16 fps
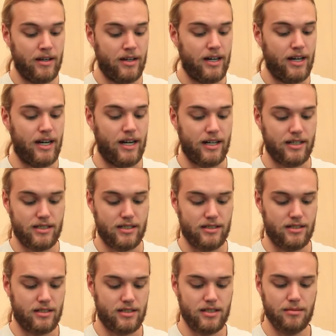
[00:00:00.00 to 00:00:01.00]
This
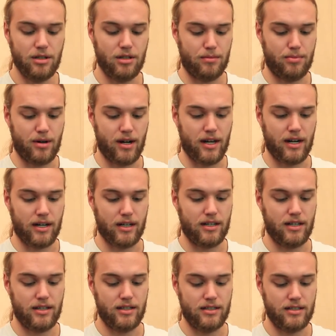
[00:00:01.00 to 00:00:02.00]
is a similar product
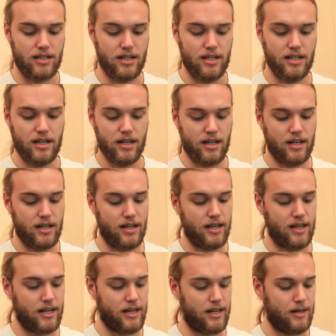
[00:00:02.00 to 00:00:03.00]
to the Zeek.
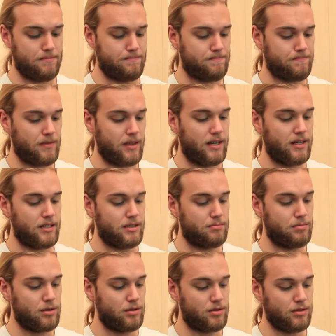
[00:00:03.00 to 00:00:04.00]
It is
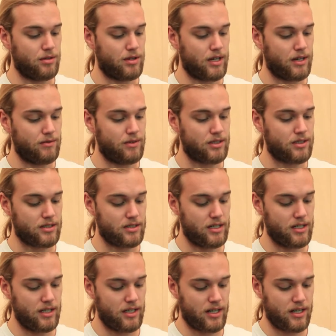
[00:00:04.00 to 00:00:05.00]
Bluetooth,
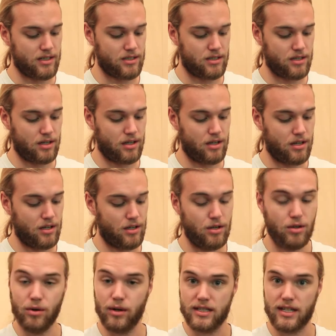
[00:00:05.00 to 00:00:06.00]
obviously. It has
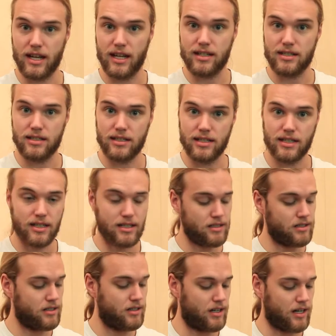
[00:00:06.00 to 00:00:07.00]
noise canceling,
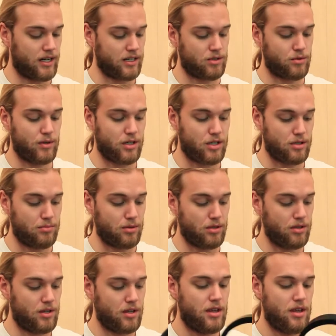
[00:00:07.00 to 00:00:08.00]

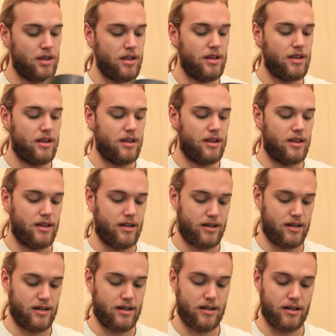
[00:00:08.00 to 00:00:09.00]
switchable.
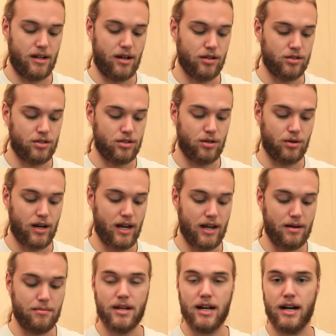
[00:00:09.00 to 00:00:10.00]
It also
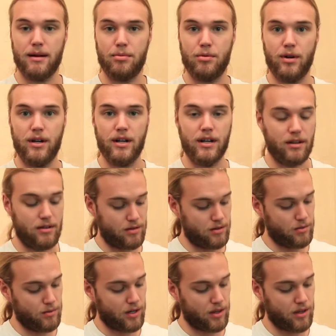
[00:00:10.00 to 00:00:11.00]
can be operated
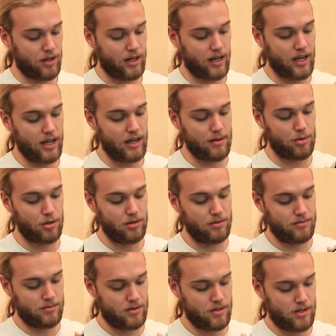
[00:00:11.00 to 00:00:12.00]
with a cable,
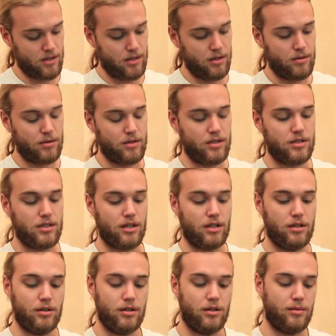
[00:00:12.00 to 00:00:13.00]
which is
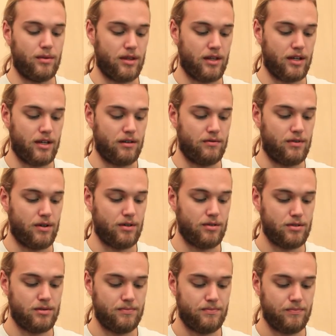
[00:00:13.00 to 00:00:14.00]
included with the headphones.